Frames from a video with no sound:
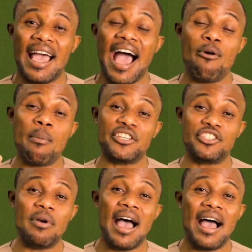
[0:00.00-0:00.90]
how
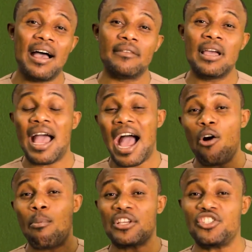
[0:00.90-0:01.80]
much you have,
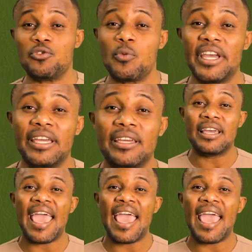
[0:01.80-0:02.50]
how much you weigh,